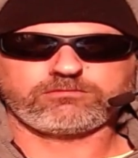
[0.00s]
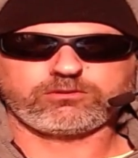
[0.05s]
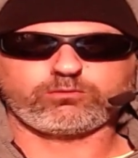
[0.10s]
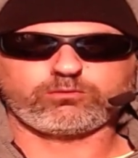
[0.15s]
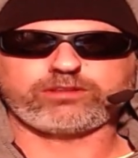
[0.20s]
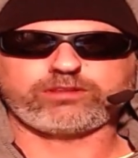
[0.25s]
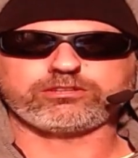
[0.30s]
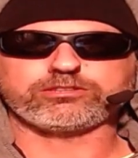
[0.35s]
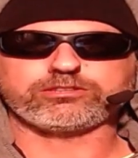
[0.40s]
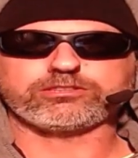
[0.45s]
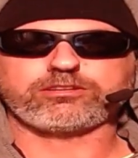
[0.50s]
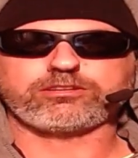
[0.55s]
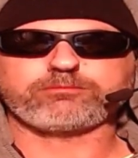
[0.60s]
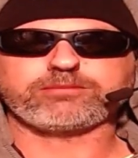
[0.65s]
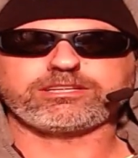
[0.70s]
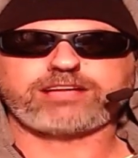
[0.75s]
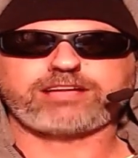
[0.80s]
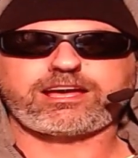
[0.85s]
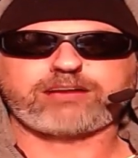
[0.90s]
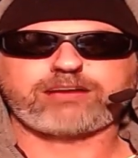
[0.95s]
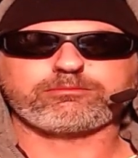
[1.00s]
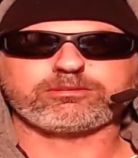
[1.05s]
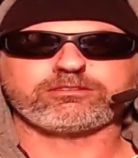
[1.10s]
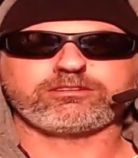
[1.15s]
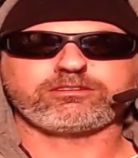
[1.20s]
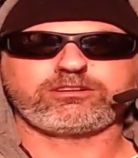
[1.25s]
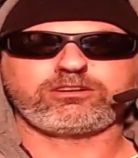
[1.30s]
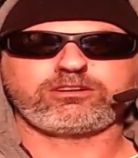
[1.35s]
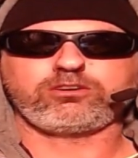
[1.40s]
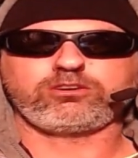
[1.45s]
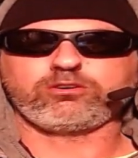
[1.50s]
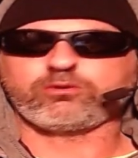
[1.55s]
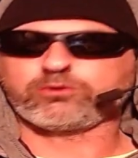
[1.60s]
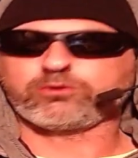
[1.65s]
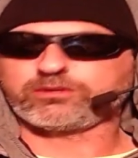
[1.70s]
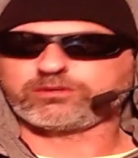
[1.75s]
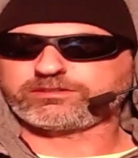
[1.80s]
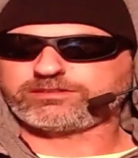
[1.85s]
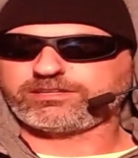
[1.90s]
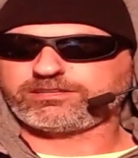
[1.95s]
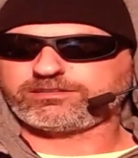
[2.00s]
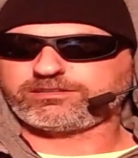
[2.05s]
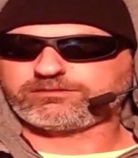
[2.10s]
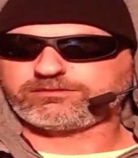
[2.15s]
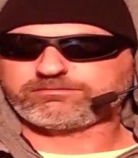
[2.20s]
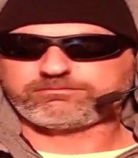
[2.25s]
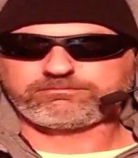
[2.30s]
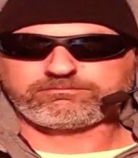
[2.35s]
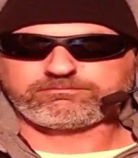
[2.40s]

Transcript: whether something happened or it didn't.